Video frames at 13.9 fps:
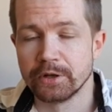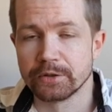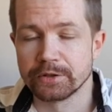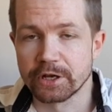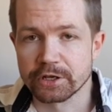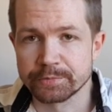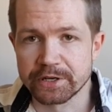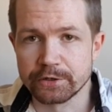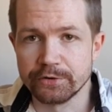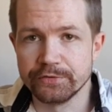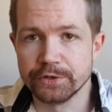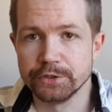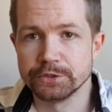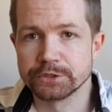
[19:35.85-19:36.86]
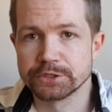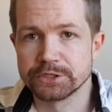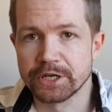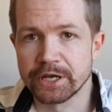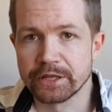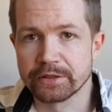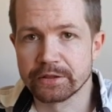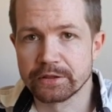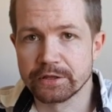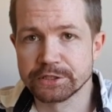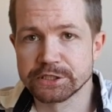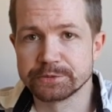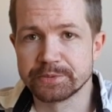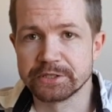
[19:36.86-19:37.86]
like my reviews, and this
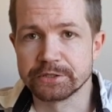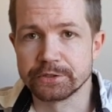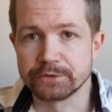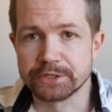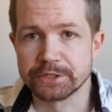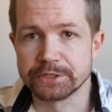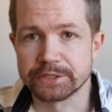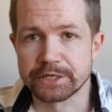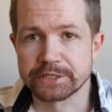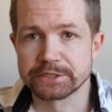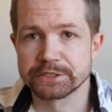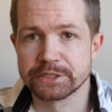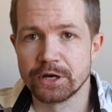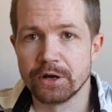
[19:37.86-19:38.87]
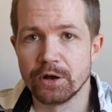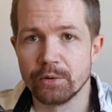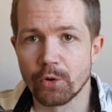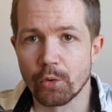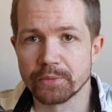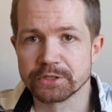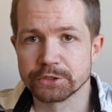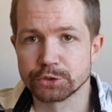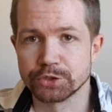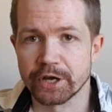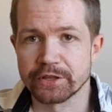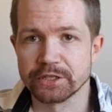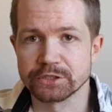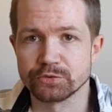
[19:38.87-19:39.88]
has been a really nice moment to
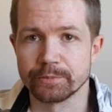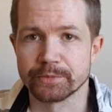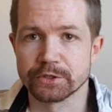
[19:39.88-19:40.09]
try this one,